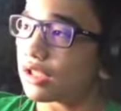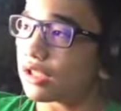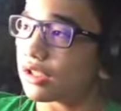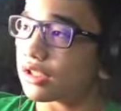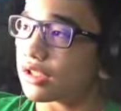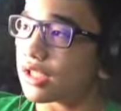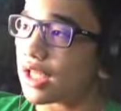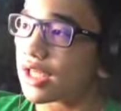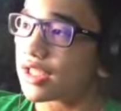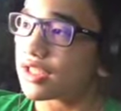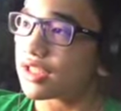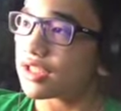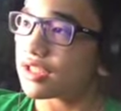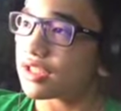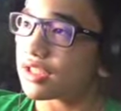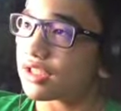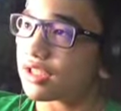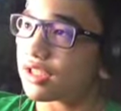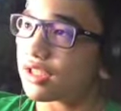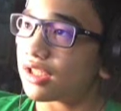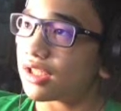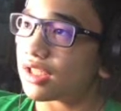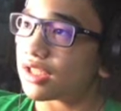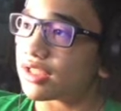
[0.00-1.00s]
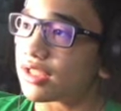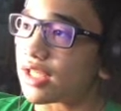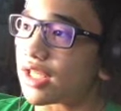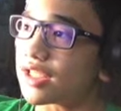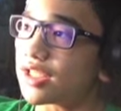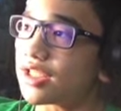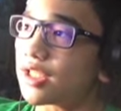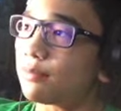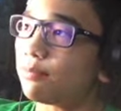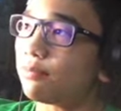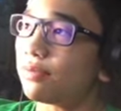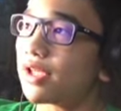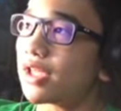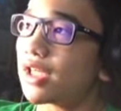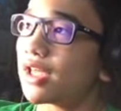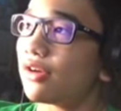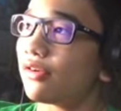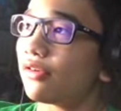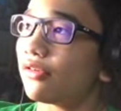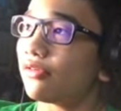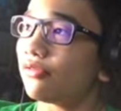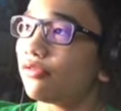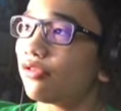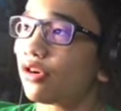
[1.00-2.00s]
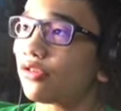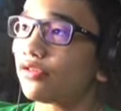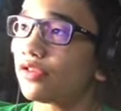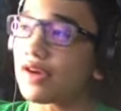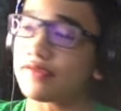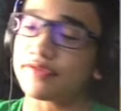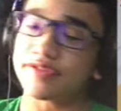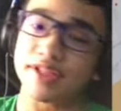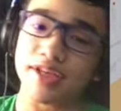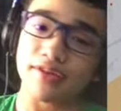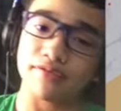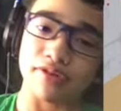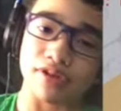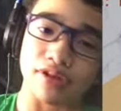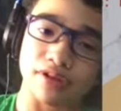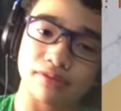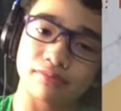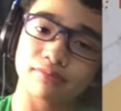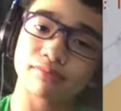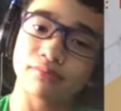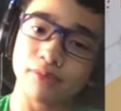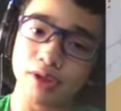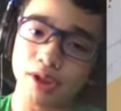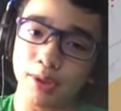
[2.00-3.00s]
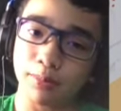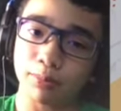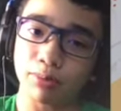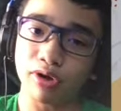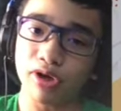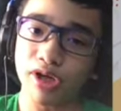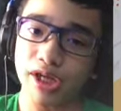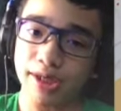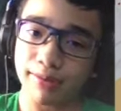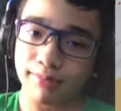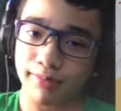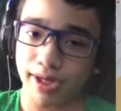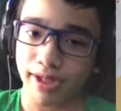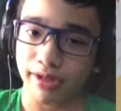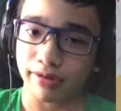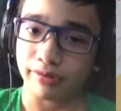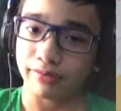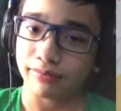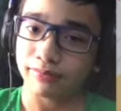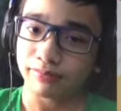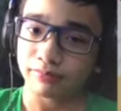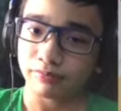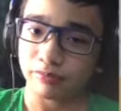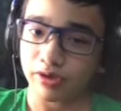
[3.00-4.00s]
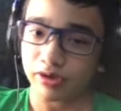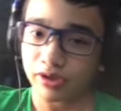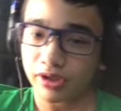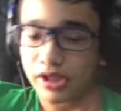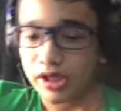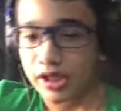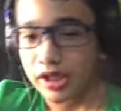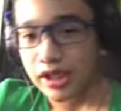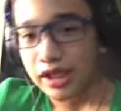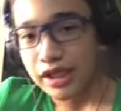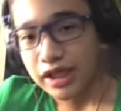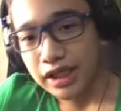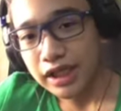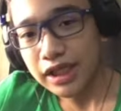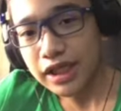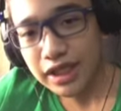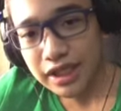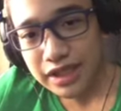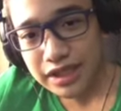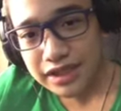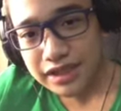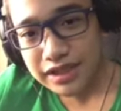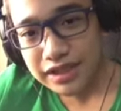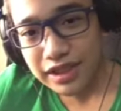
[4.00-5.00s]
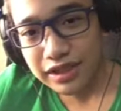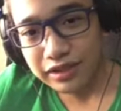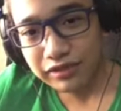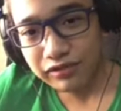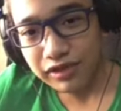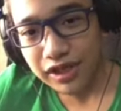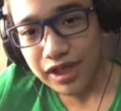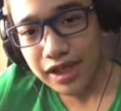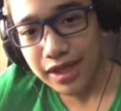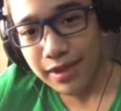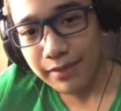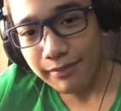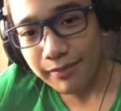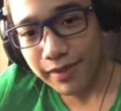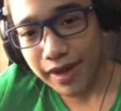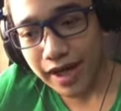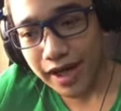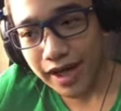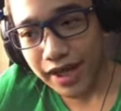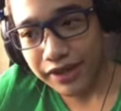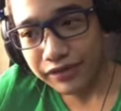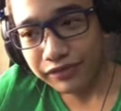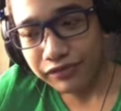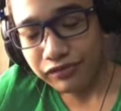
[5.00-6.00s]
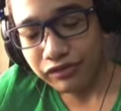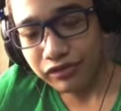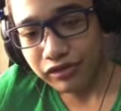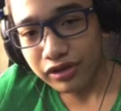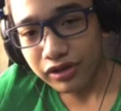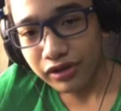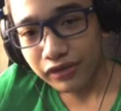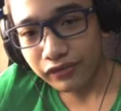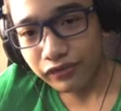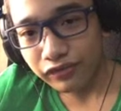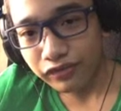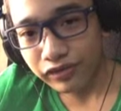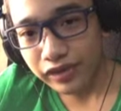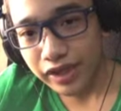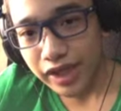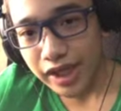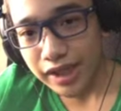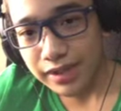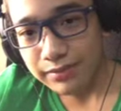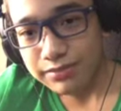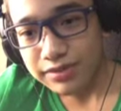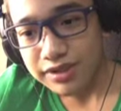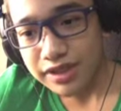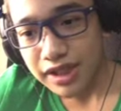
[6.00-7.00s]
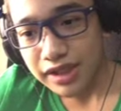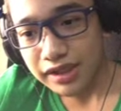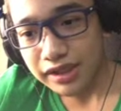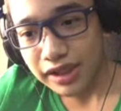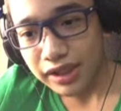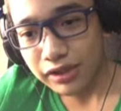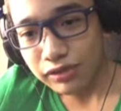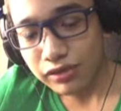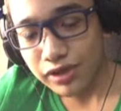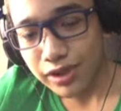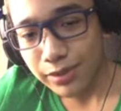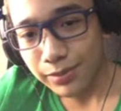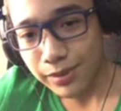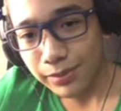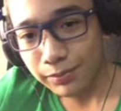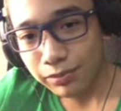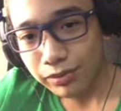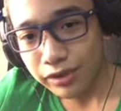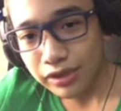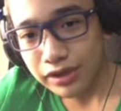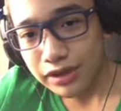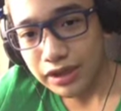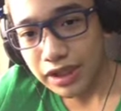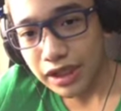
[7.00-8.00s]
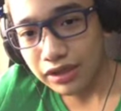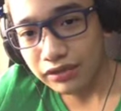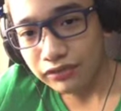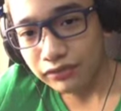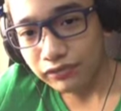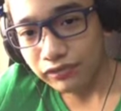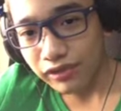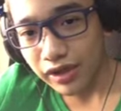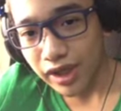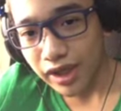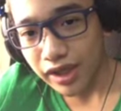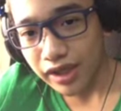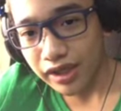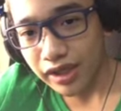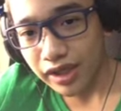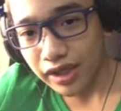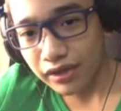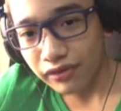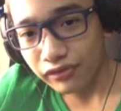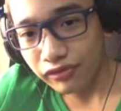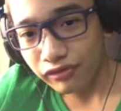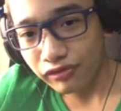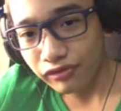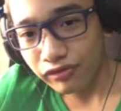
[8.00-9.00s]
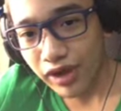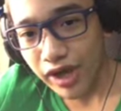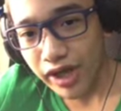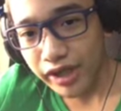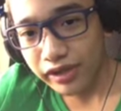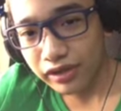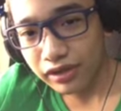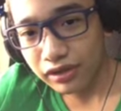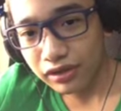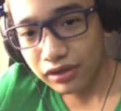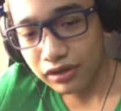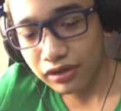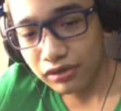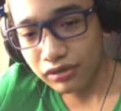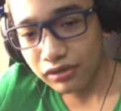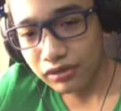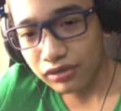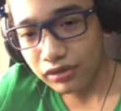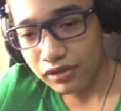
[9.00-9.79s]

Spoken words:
Next is SCP-457 the Burning Man. He is literally a man full of flames and can only be put down via fire.